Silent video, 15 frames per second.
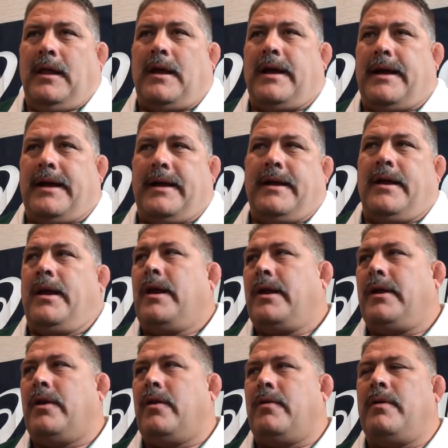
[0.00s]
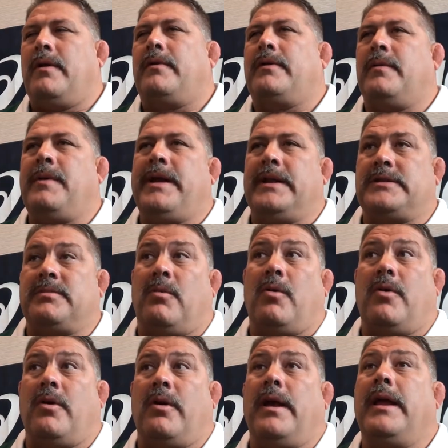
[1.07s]
uh, you know, to me, it's
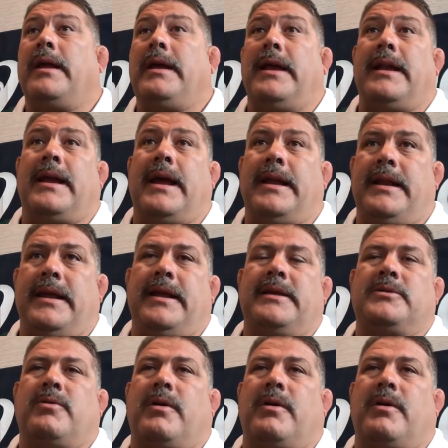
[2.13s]
more getting ideas.